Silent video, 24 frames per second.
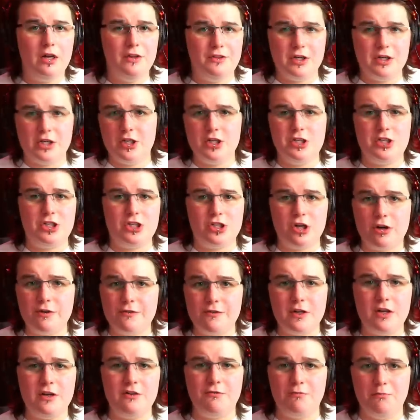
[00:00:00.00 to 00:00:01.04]
The
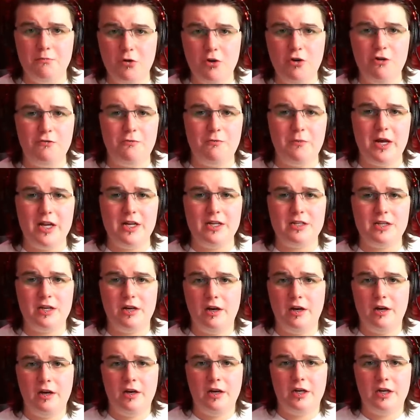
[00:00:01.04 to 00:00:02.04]
conservative movement,